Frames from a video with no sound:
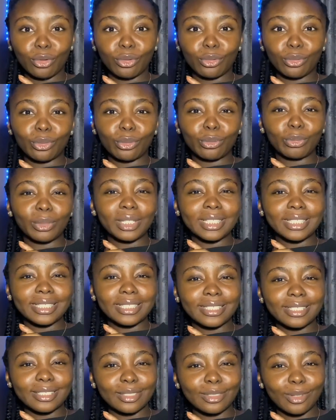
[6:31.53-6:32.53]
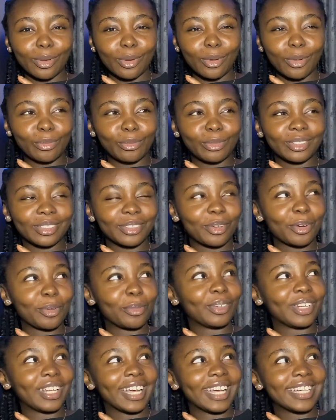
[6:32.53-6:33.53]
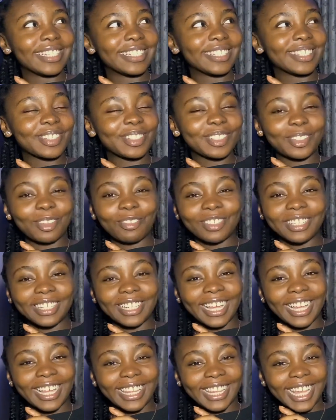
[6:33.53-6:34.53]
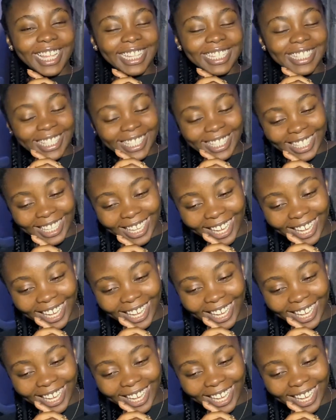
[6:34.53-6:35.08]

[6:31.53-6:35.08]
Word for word: noblesse oblige or something like that.